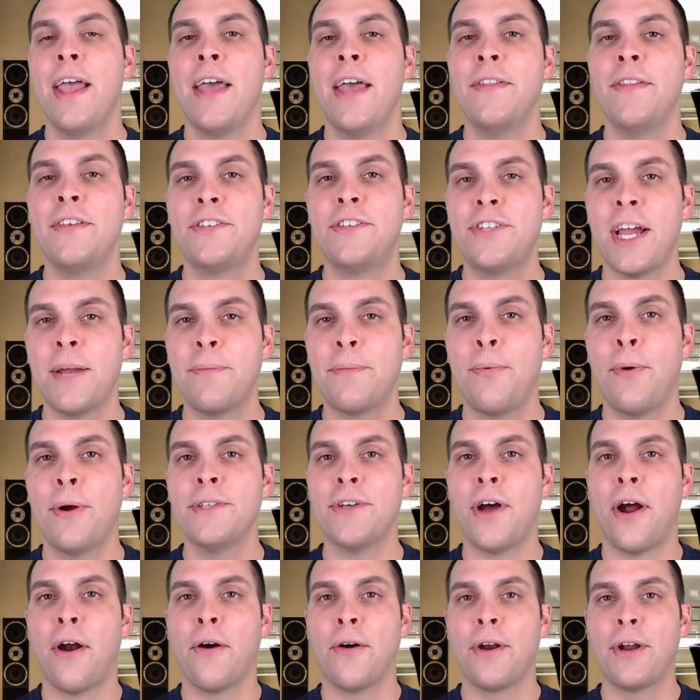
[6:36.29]
And these
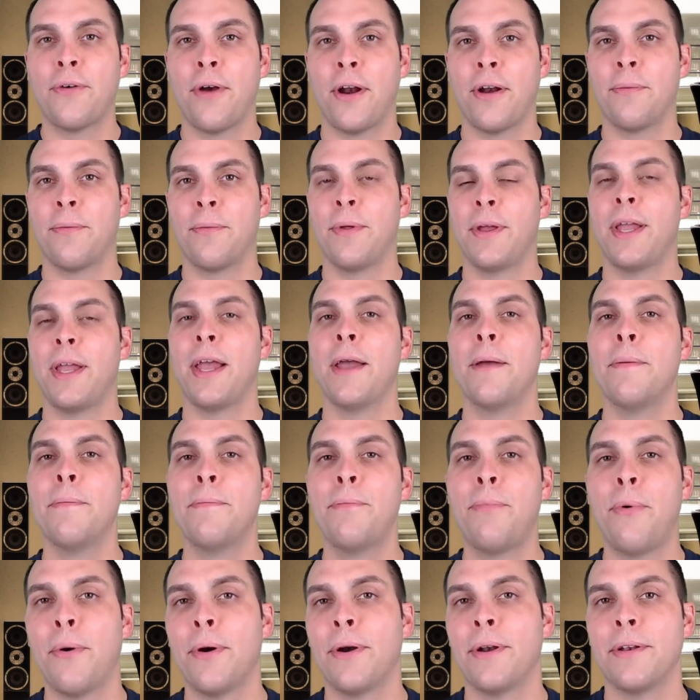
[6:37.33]
checkpoints are incredibly
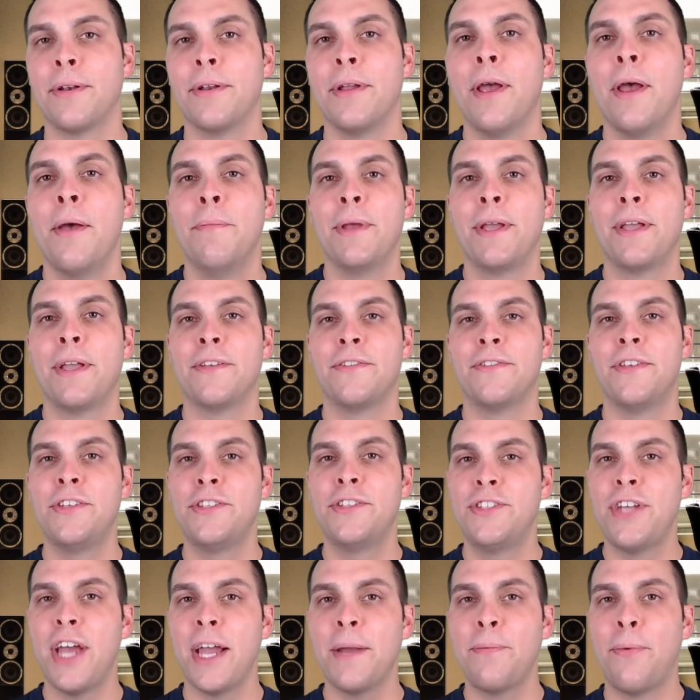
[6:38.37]
important because these
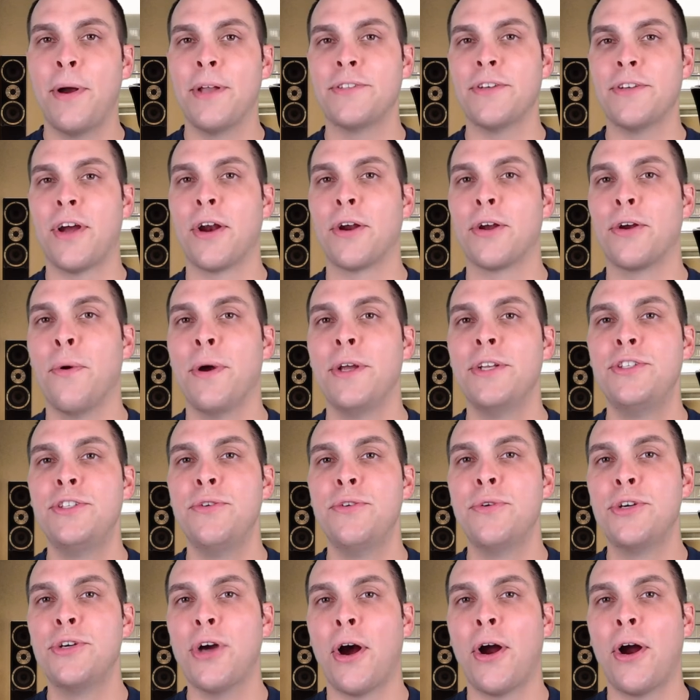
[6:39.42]
checkpoints are going
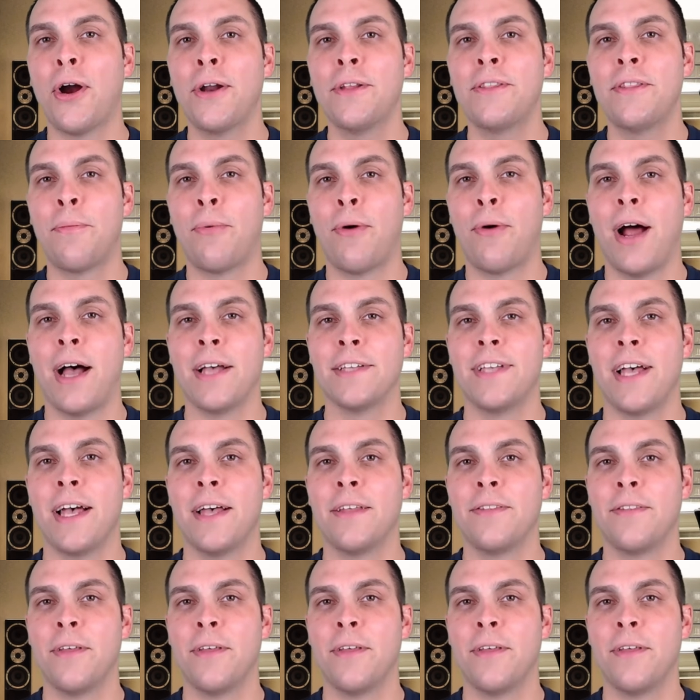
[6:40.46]
to guard the process,